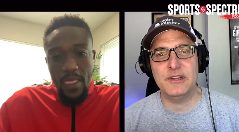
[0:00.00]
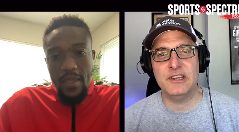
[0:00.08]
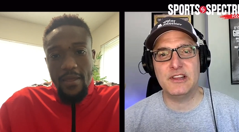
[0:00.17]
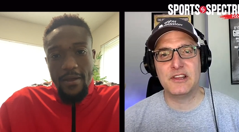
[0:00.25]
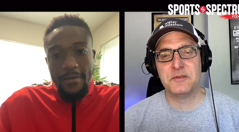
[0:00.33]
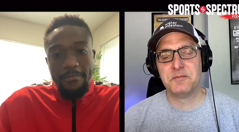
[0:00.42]
Speaker 1: I mean,
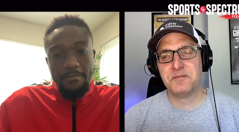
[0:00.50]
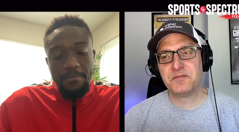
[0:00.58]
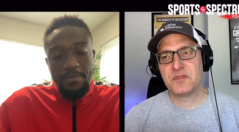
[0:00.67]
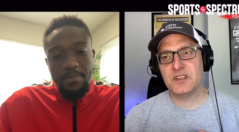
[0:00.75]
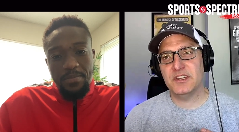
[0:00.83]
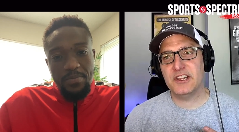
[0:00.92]
it's
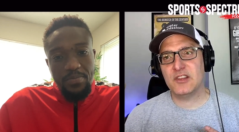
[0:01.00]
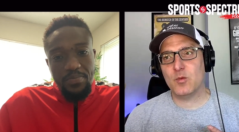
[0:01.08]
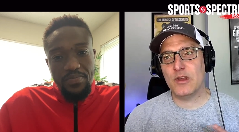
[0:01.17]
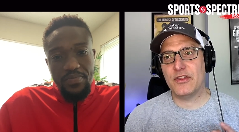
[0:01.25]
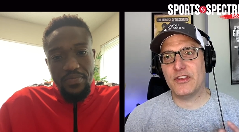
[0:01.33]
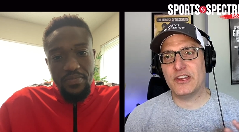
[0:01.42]
it's
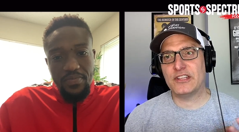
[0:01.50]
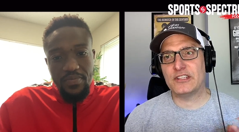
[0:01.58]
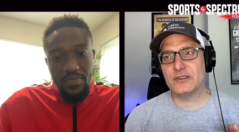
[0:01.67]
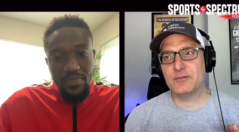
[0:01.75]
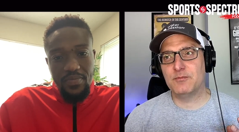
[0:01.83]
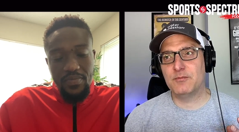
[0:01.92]
one thing
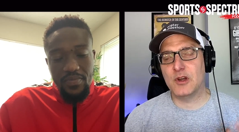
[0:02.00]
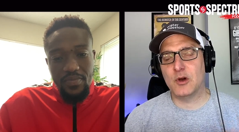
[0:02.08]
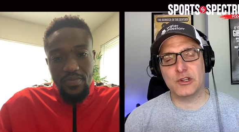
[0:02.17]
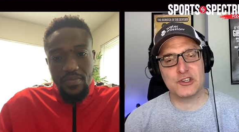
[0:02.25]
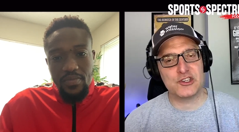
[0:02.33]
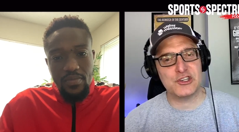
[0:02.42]
to go
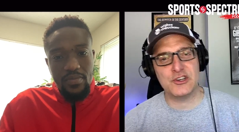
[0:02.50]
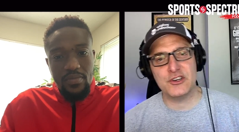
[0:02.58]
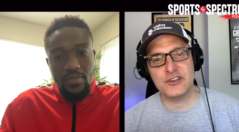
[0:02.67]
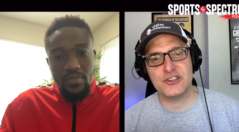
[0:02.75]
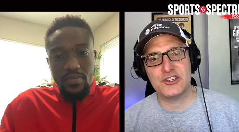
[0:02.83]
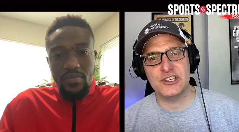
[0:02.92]
to
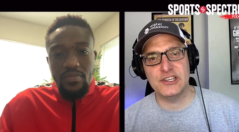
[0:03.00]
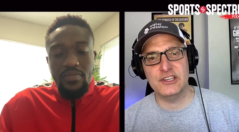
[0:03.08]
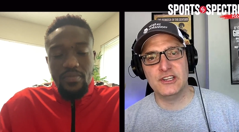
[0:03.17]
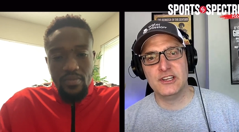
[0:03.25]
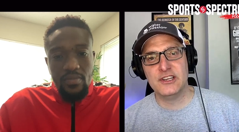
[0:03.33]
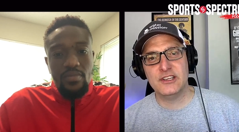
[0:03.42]
church
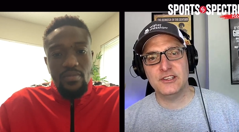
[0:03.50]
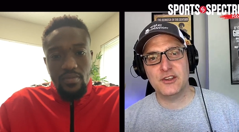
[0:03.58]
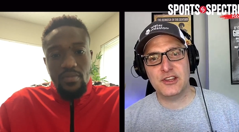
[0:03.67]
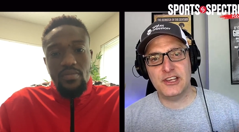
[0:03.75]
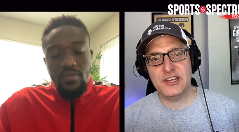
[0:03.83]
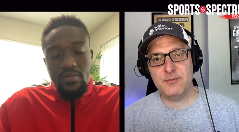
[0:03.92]
and you
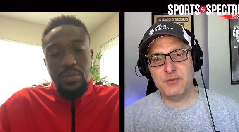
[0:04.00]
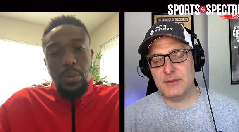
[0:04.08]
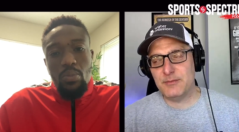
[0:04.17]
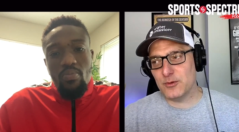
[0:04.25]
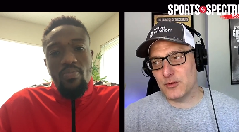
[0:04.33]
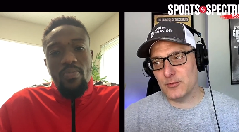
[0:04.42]
see
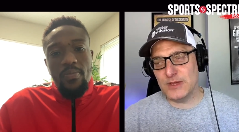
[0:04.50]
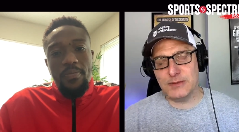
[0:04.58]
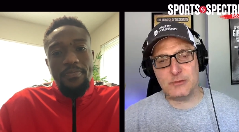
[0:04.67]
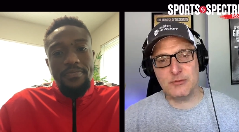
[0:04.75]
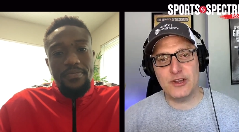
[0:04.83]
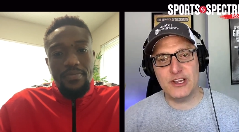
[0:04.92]
people
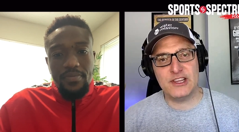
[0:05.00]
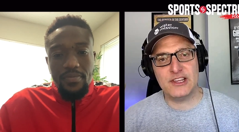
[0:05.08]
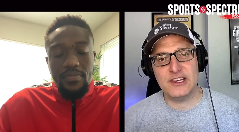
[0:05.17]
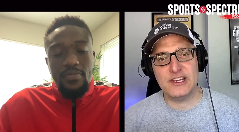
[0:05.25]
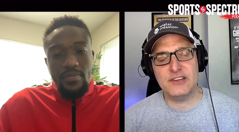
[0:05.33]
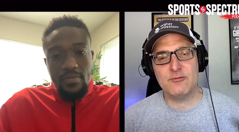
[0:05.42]
maybe
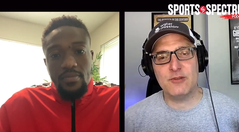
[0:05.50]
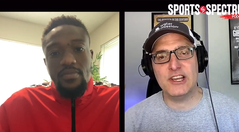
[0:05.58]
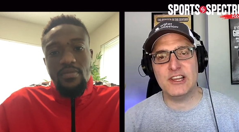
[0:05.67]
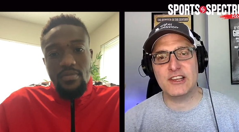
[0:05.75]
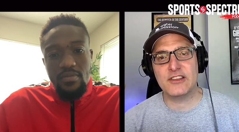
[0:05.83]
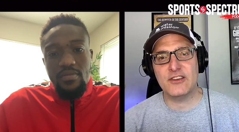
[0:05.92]
praising and
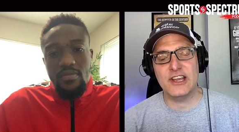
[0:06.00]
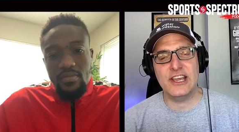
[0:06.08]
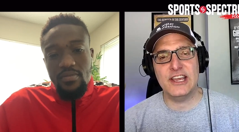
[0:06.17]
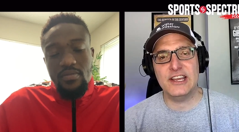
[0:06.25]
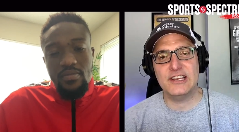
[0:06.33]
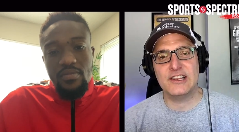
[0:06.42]
raising their
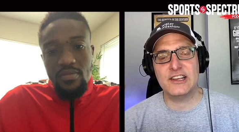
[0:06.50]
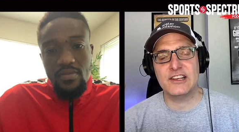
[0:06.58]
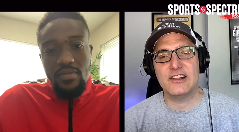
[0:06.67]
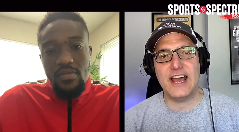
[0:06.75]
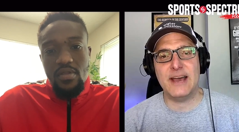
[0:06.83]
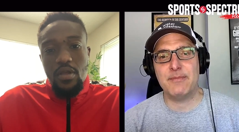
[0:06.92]
hands and
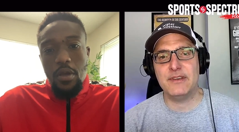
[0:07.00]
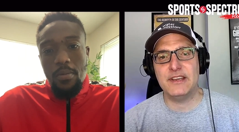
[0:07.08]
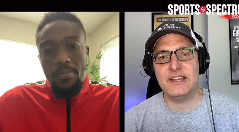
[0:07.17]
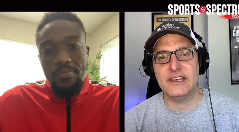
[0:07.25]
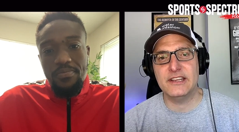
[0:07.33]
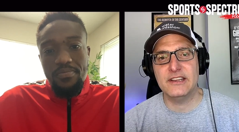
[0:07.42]

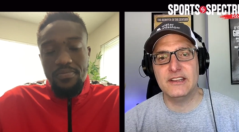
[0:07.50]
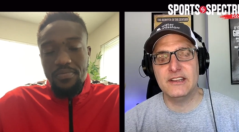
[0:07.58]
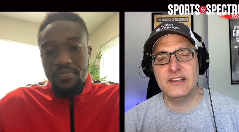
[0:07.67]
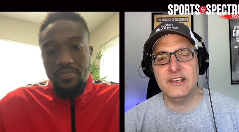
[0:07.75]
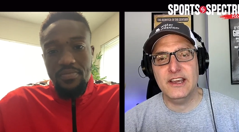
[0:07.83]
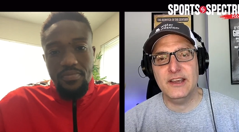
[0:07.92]
clapping and
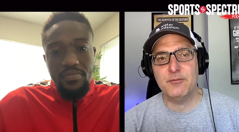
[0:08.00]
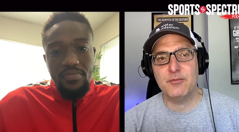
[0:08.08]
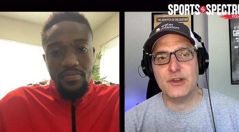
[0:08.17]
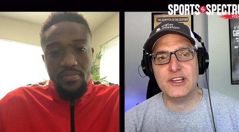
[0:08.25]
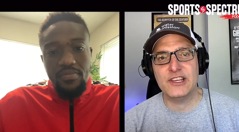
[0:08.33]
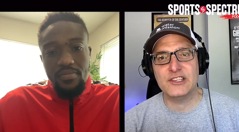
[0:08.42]
and
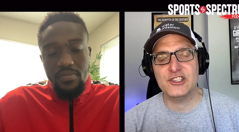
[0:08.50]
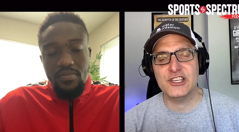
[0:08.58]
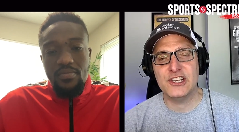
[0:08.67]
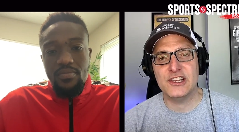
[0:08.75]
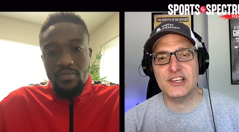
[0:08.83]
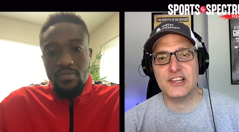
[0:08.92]
praising
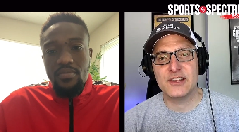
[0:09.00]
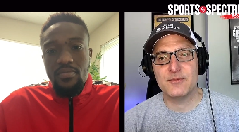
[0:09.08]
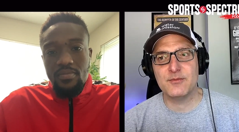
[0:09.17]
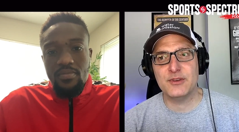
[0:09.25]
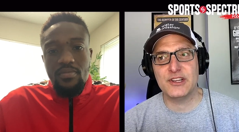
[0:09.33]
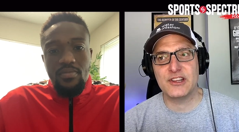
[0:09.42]
Jesus,
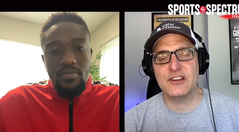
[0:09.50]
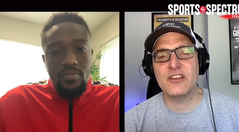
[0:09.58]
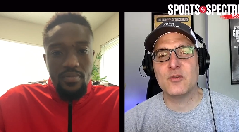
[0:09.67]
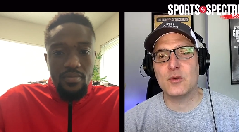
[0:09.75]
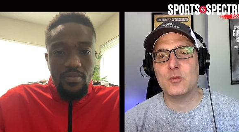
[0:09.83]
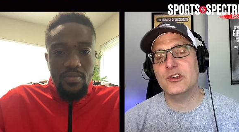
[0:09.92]
but it's
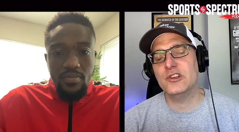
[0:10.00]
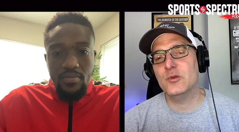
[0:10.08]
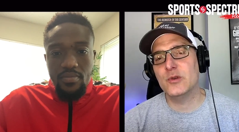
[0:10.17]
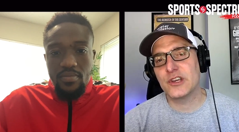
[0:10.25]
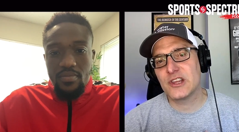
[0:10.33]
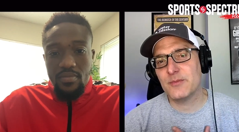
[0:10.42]
another one when
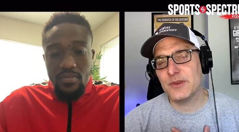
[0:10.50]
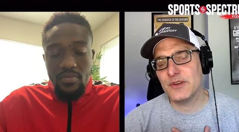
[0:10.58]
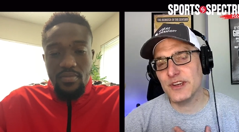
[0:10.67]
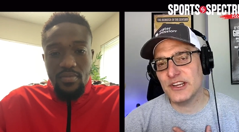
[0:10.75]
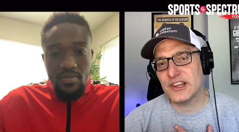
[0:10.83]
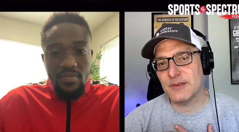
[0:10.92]
you
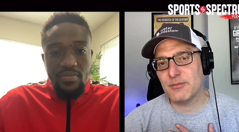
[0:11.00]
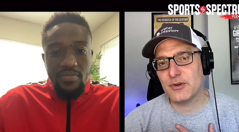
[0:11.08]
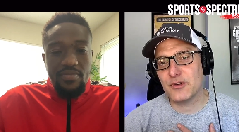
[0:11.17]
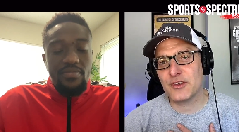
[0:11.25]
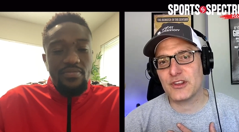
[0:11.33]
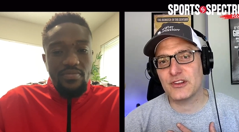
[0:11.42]
experience it
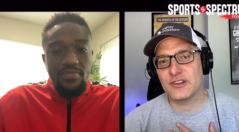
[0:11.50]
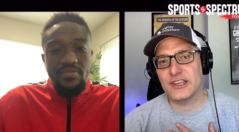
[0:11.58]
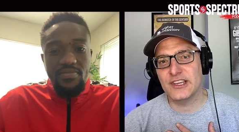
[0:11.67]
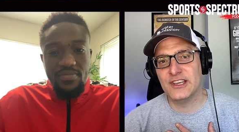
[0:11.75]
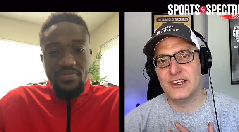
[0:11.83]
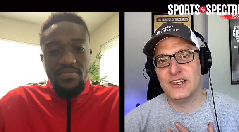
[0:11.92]

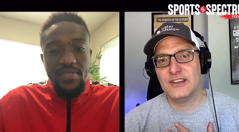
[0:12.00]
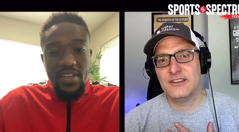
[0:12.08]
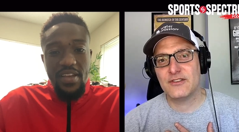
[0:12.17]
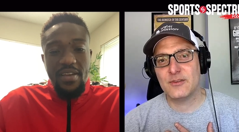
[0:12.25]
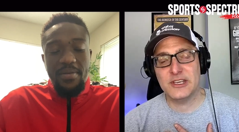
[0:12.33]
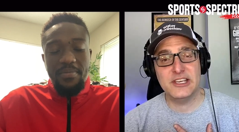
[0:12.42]
personally
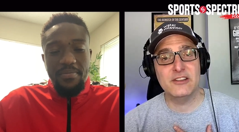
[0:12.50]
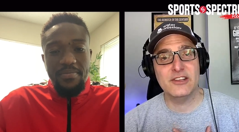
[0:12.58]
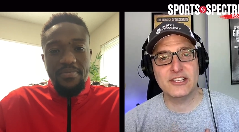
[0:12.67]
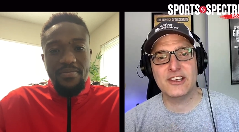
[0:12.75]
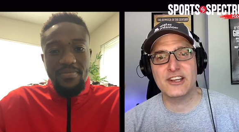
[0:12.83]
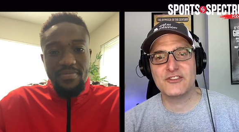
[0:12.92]
from a
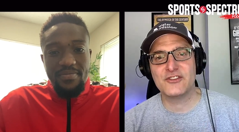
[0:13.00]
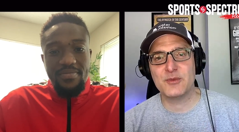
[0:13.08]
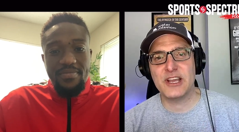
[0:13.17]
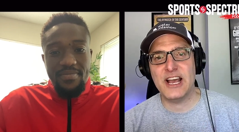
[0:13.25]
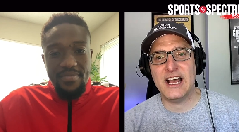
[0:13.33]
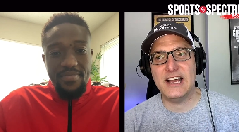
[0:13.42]
healing touch from
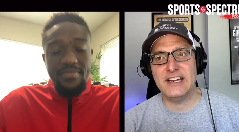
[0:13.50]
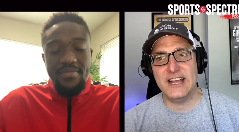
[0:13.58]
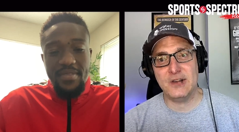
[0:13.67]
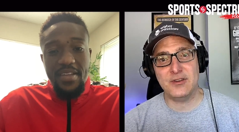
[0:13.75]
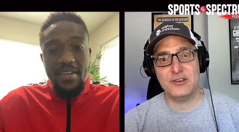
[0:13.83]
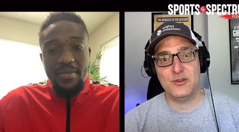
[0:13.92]
God.
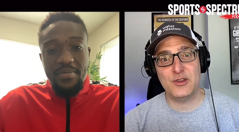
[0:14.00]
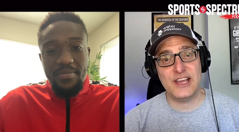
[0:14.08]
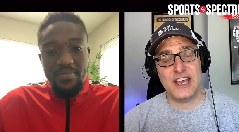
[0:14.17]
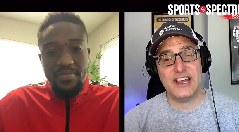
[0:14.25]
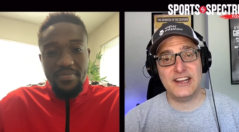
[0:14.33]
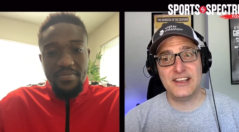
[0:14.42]
Now, you
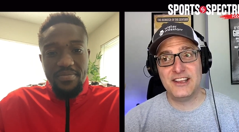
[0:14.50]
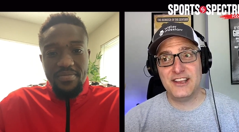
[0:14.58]
said